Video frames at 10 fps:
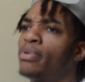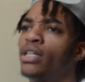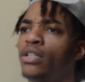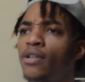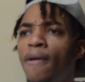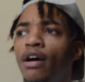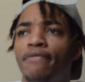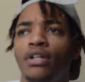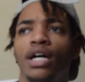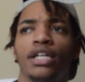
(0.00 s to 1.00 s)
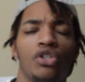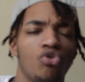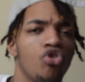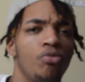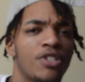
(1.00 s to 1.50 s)
but I feel like
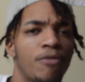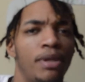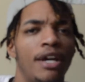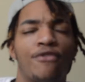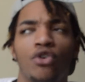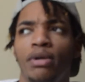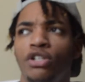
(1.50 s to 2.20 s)
YouTube is a platform